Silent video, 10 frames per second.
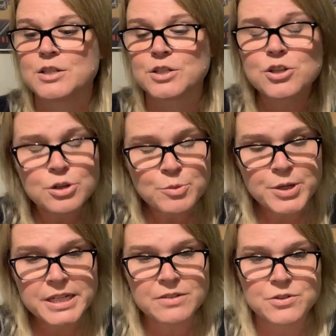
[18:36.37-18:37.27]
the
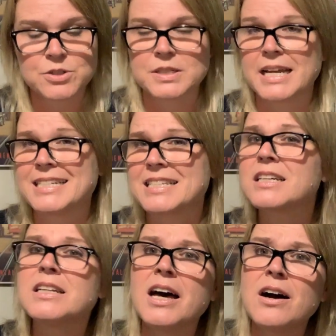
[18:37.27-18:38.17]
turmeric gives you a nice
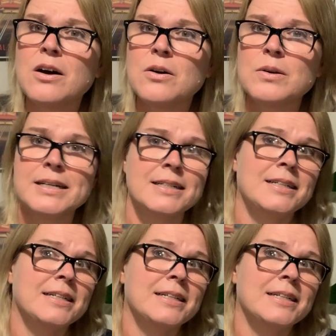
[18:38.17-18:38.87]
glow.